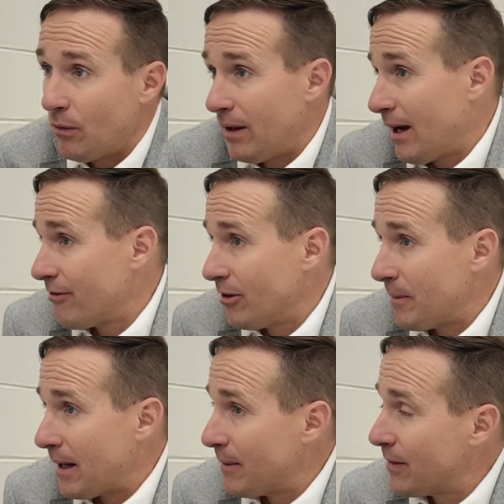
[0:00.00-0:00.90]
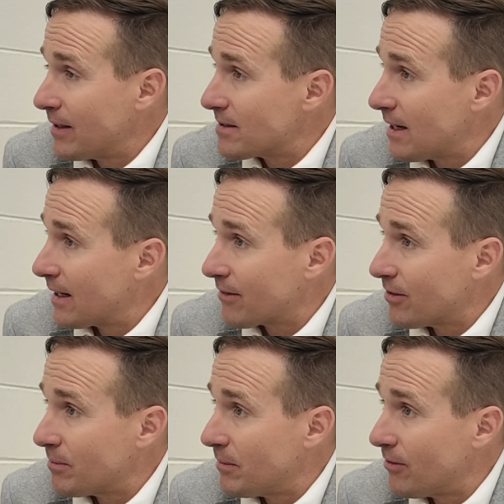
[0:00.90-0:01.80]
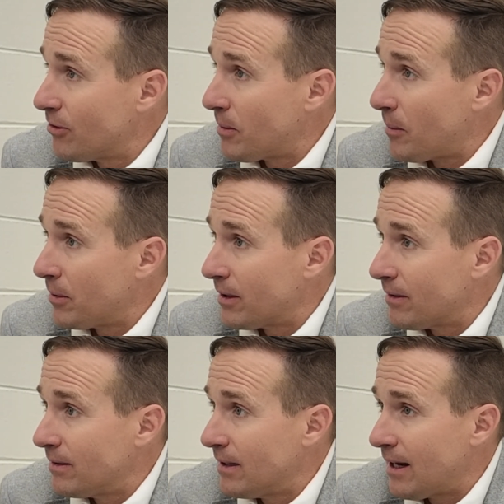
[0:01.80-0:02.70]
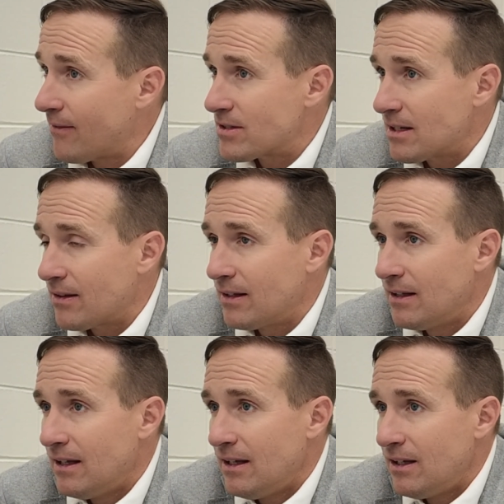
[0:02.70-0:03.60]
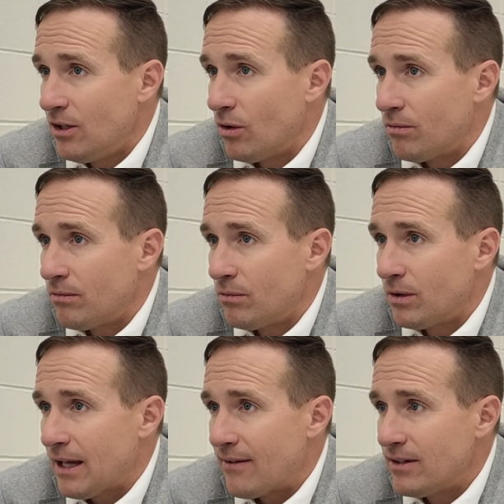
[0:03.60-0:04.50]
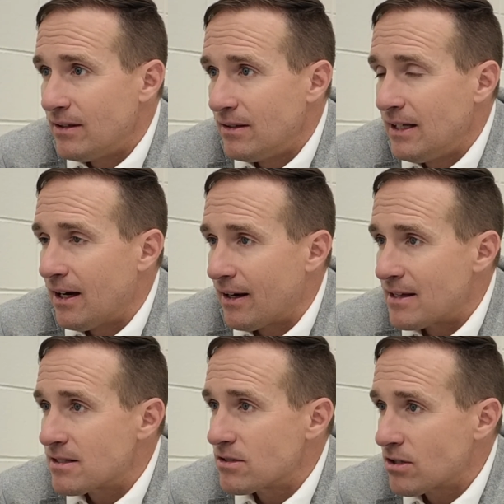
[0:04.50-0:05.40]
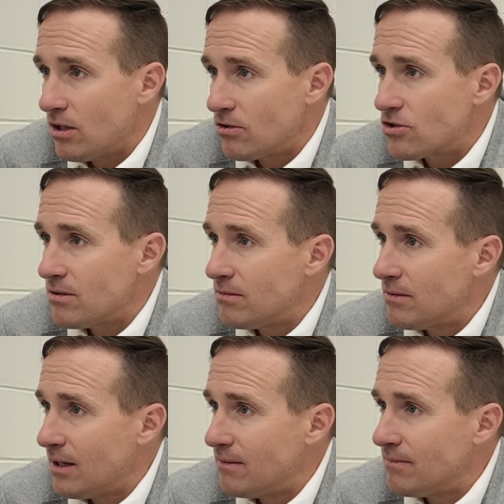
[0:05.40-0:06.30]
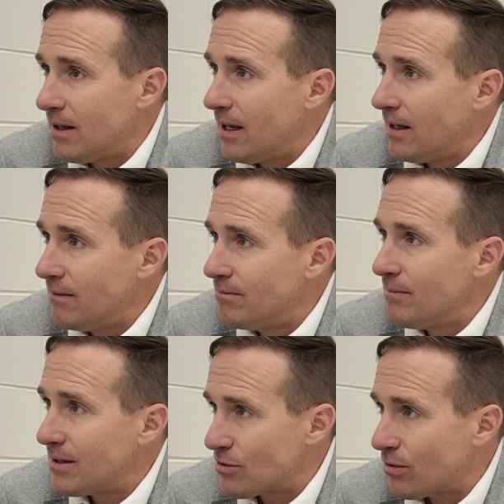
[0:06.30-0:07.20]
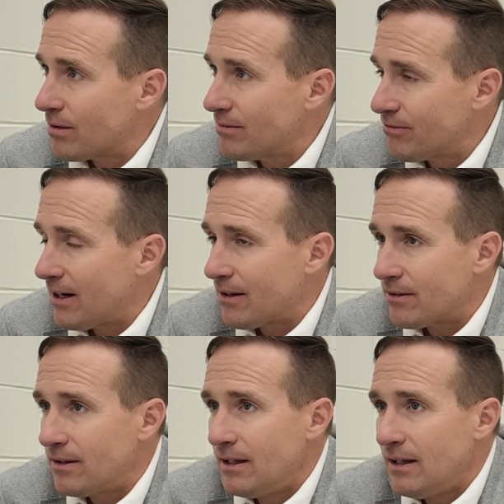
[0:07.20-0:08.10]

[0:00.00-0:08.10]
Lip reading: know the way I feel about him. I think he's a heck of a football player. And obviously, I think, with having Dion as his coach and a mentor, father,